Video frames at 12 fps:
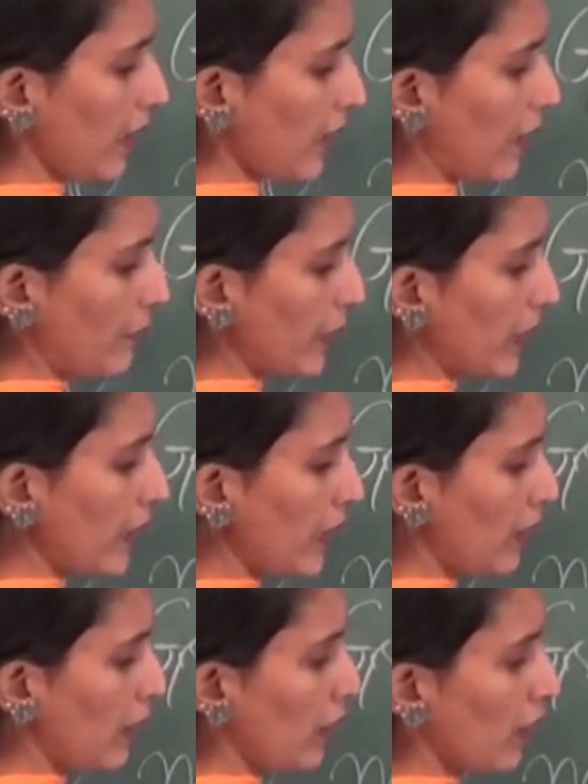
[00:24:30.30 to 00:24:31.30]
Company
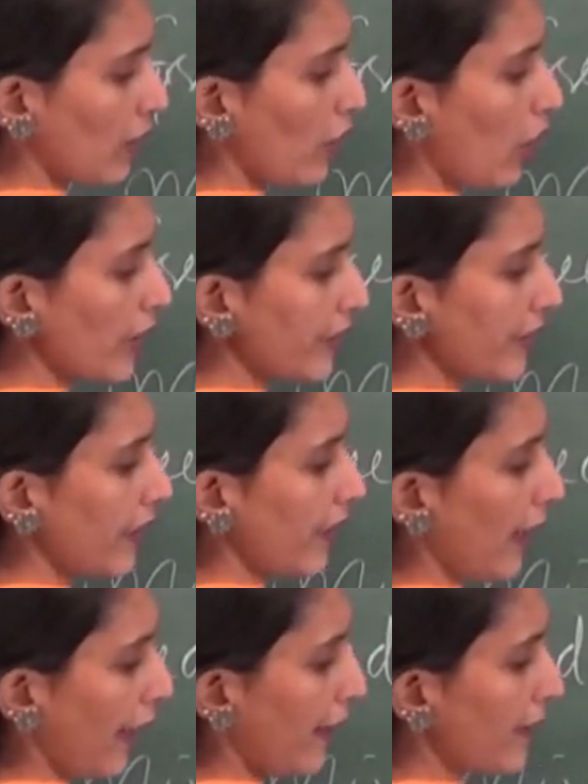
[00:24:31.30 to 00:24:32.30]
got their
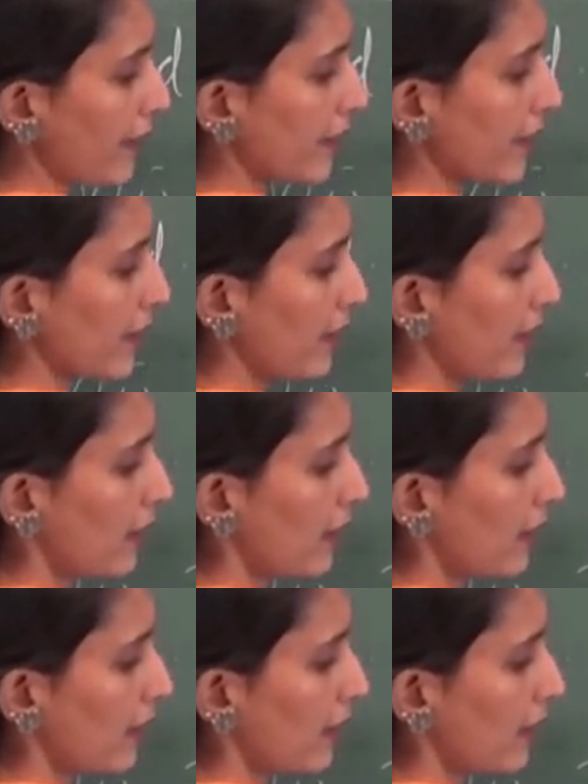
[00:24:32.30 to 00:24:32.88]
rights